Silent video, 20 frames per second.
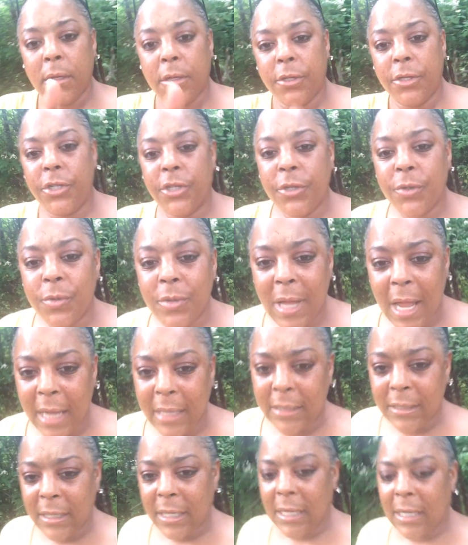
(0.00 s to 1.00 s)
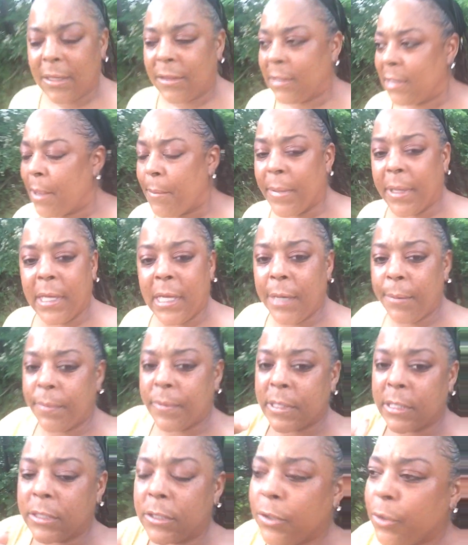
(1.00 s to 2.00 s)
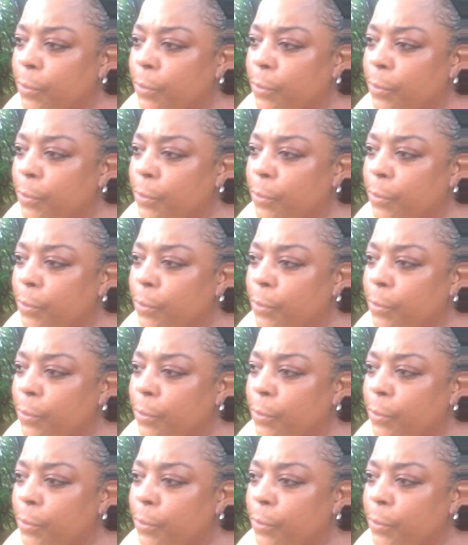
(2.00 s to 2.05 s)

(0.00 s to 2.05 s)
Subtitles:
June 19th, and I'm going to keep this